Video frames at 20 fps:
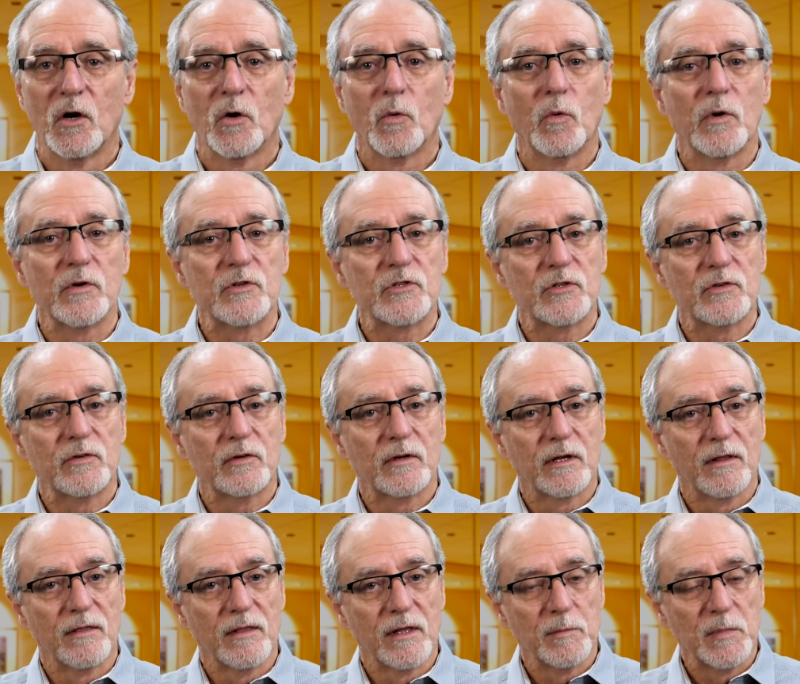which
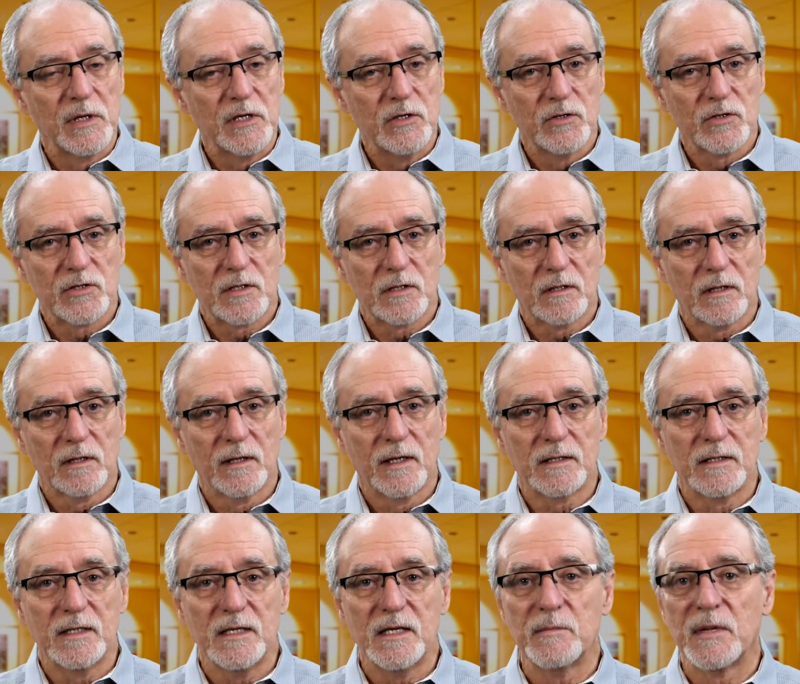can then be used to
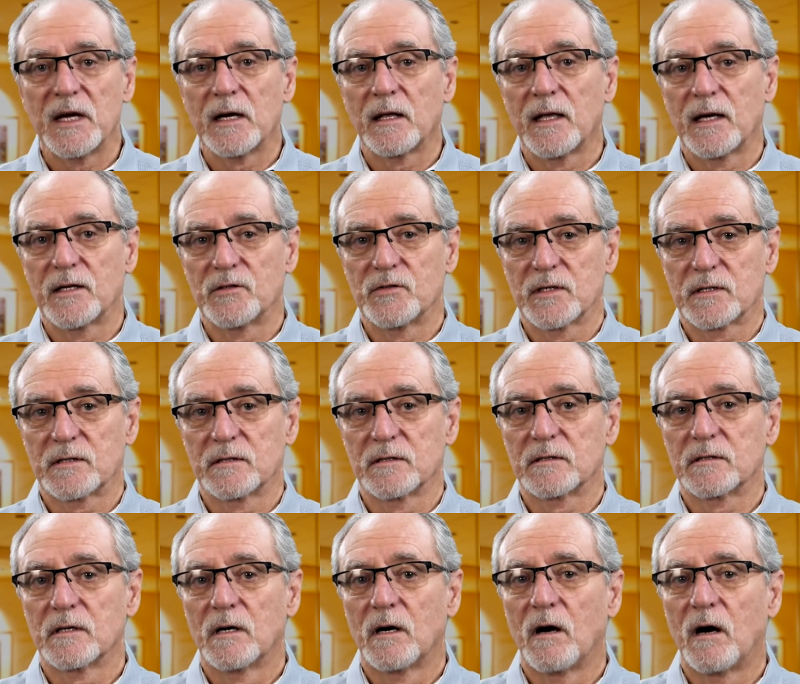collect email
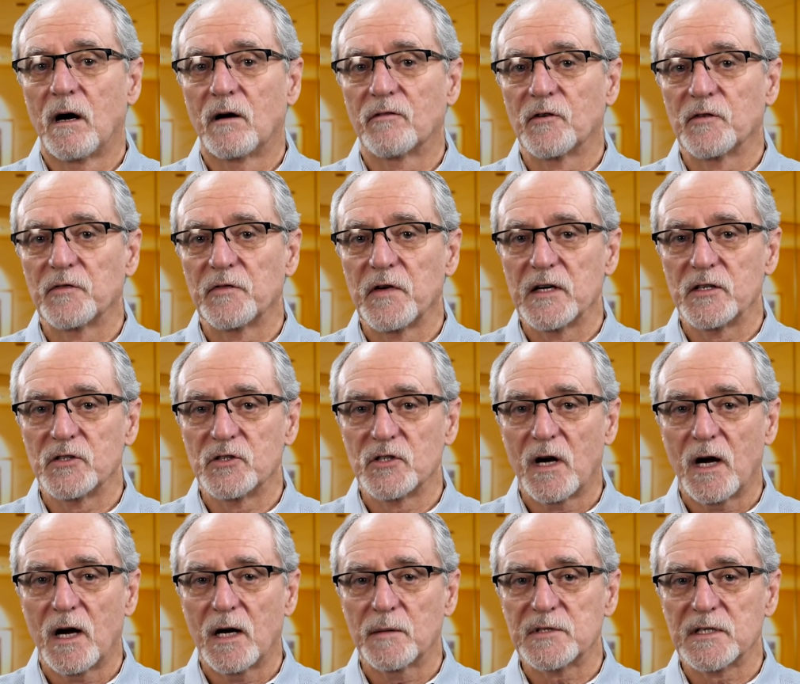addresses, offer fake
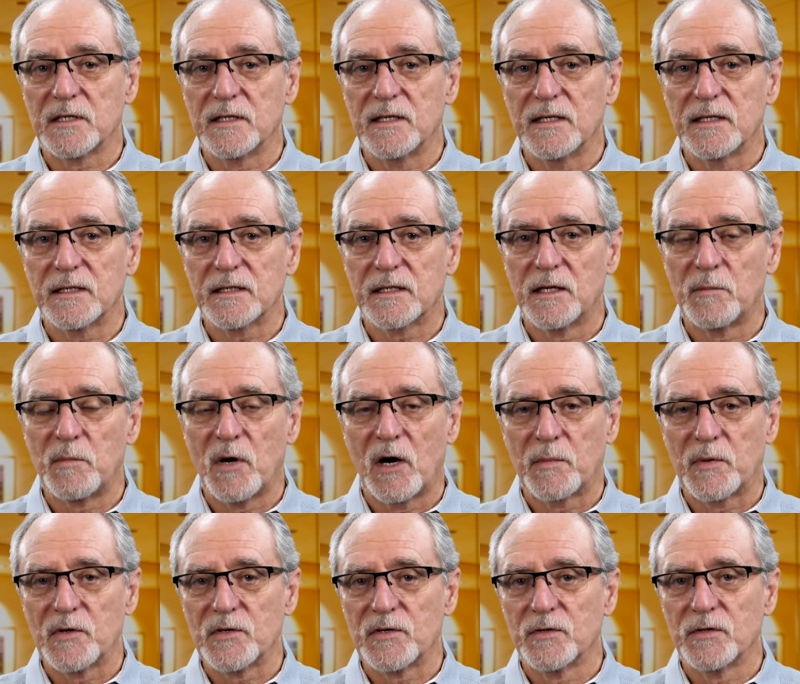jobs and income
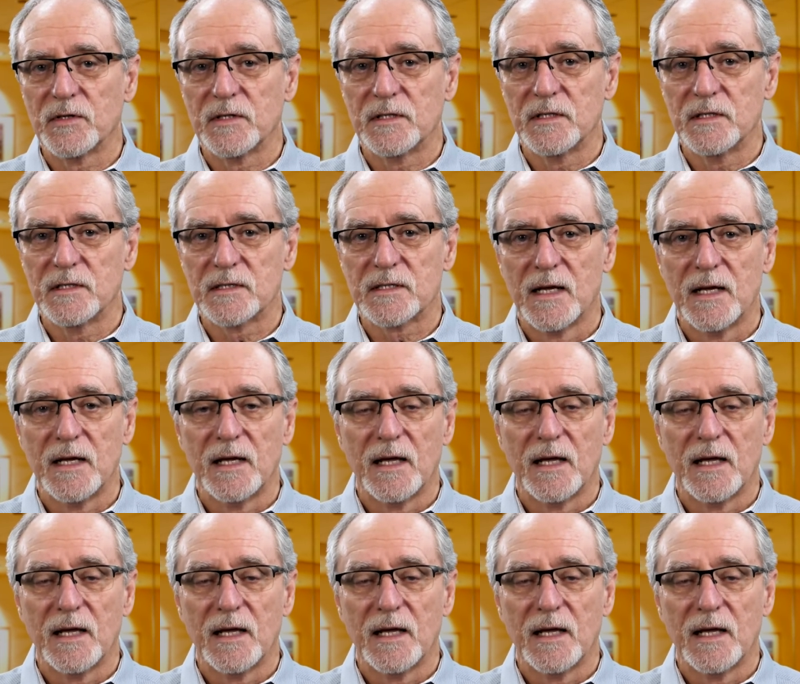opportunities,